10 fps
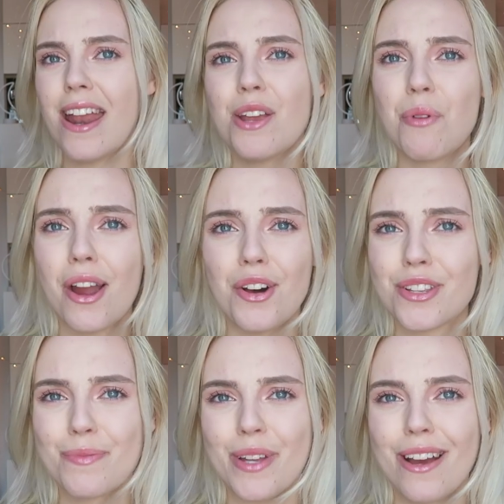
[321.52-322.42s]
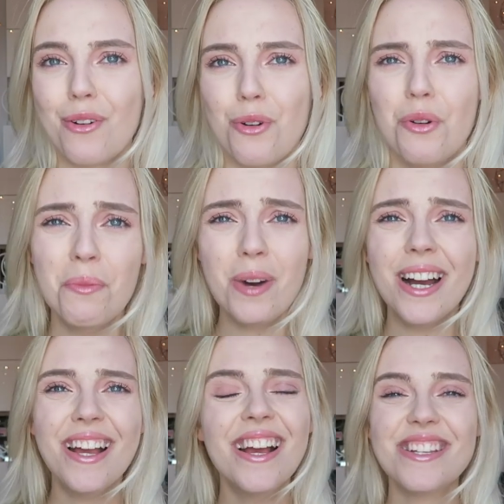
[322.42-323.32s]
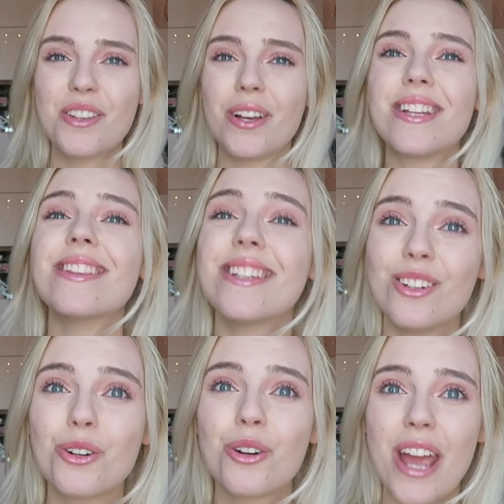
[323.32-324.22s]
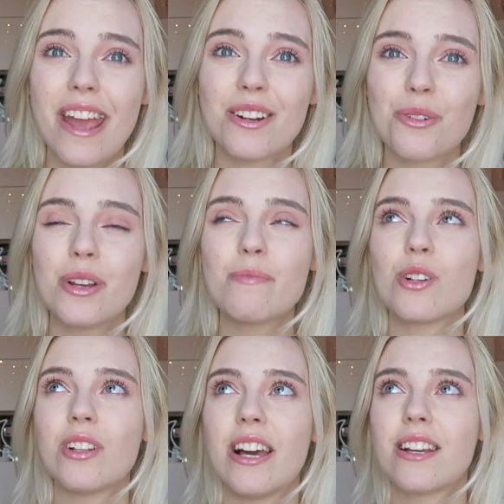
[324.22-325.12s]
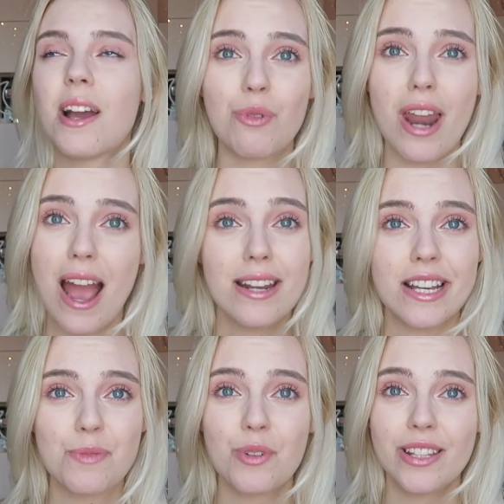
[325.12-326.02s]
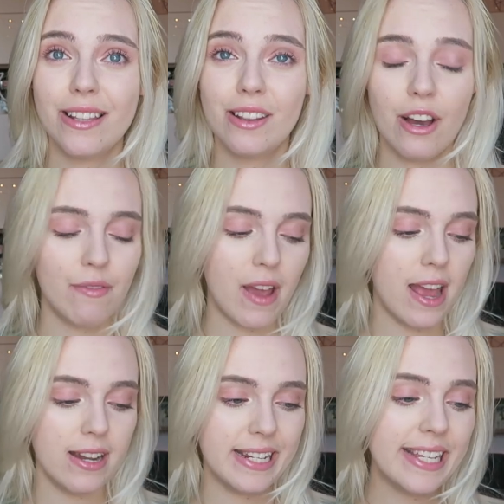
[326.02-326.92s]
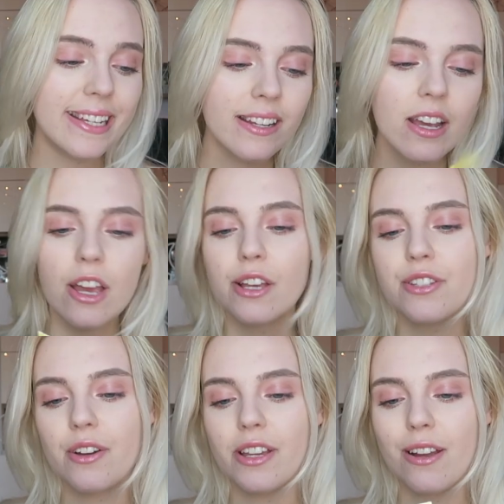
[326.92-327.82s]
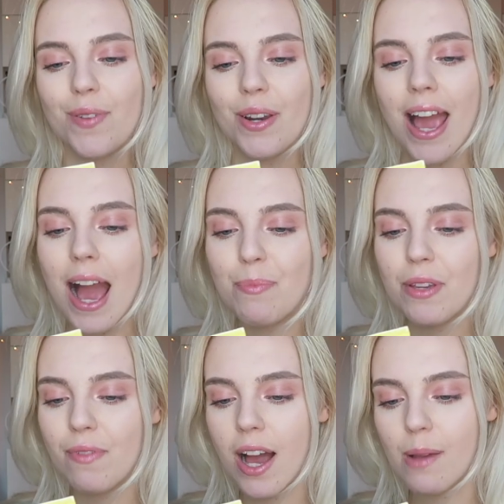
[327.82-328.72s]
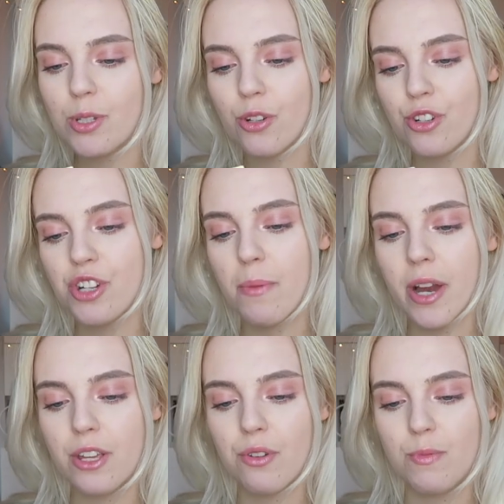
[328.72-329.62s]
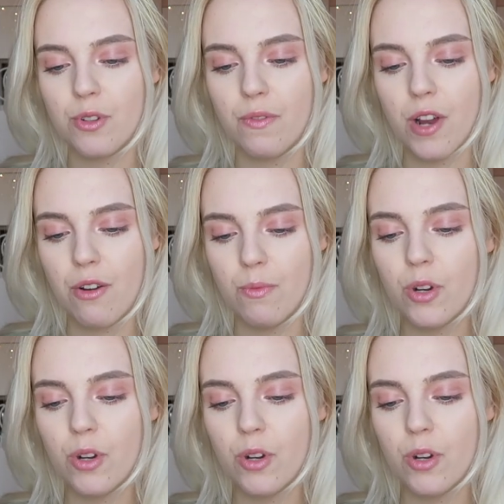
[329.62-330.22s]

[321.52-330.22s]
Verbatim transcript: anywhere else but at home. So like little hand creams are like what I desperately love and need. So here I found Happy Vibes Ultra Shea Body Cream 24 Hour